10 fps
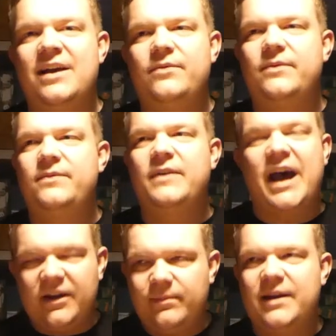
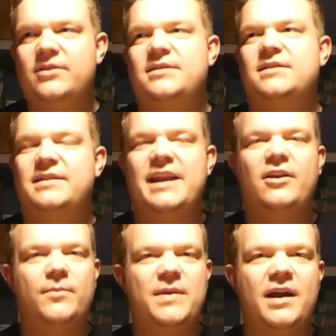5 players is
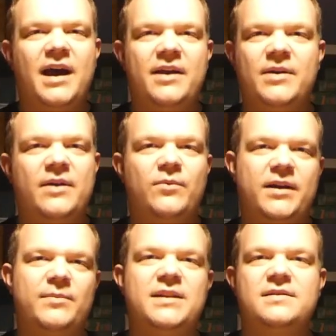getting up there. I
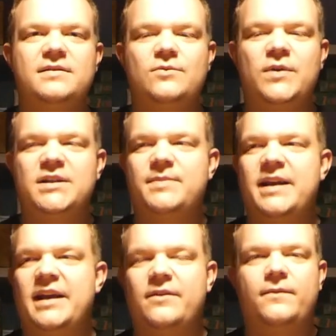recommend
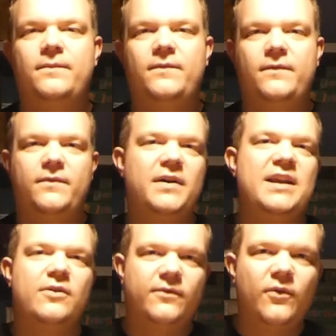Wingspan at
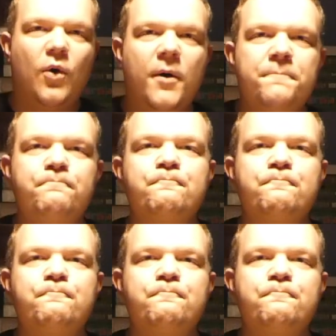3 or 4.